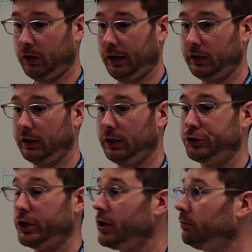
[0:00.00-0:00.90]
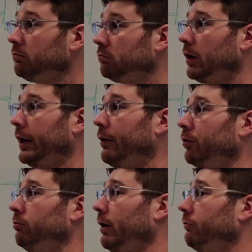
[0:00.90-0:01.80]
in LED-G, and
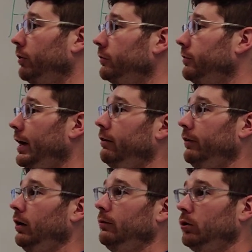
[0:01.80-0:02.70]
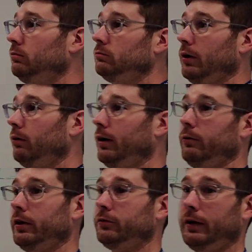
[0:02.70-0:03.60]
that would reference that variable right
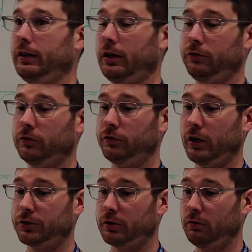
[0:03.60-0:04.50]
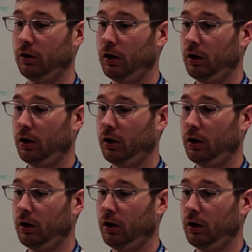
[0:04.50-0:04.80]
away. We just make that association.